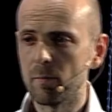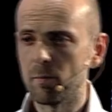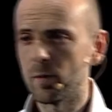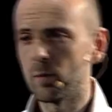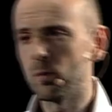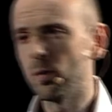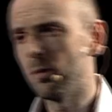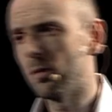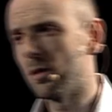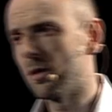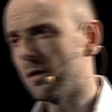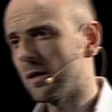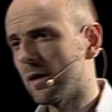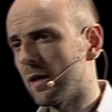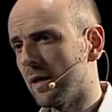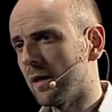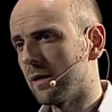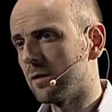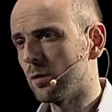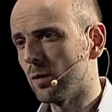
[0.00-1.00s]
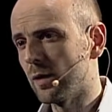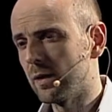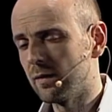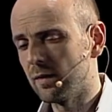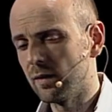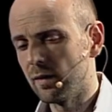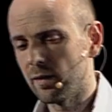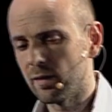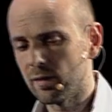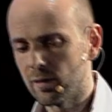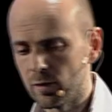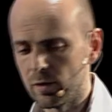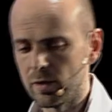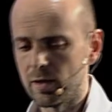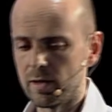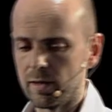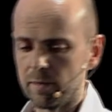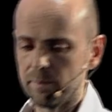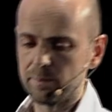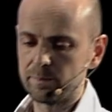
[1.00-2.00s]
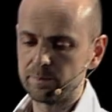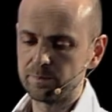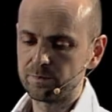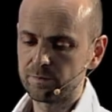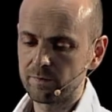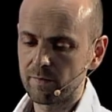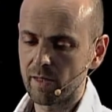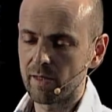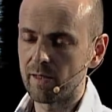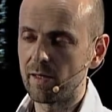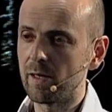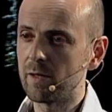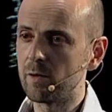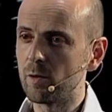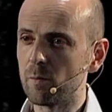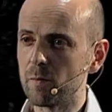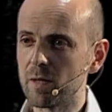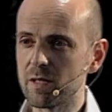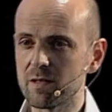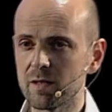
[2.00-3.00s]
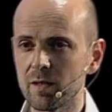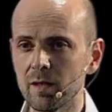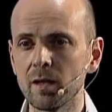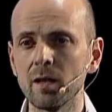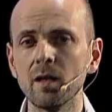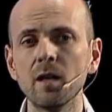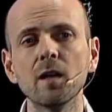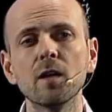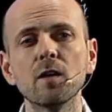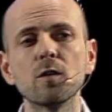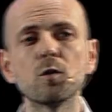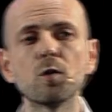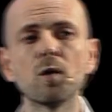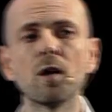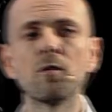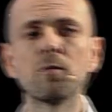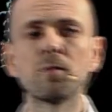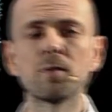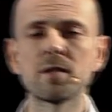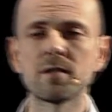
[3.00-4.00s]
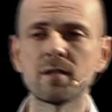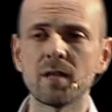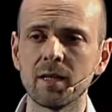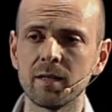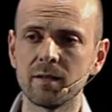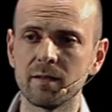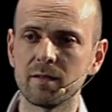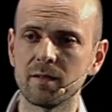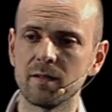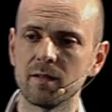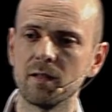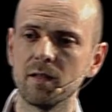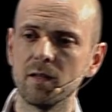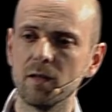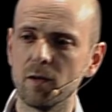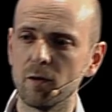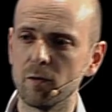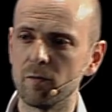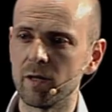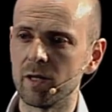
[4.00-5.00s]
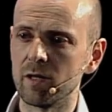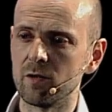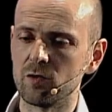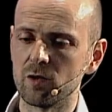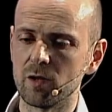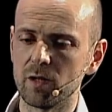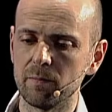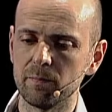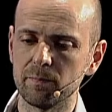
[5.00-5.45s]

But we were looking at 2030, and then you're missing 12% of energy.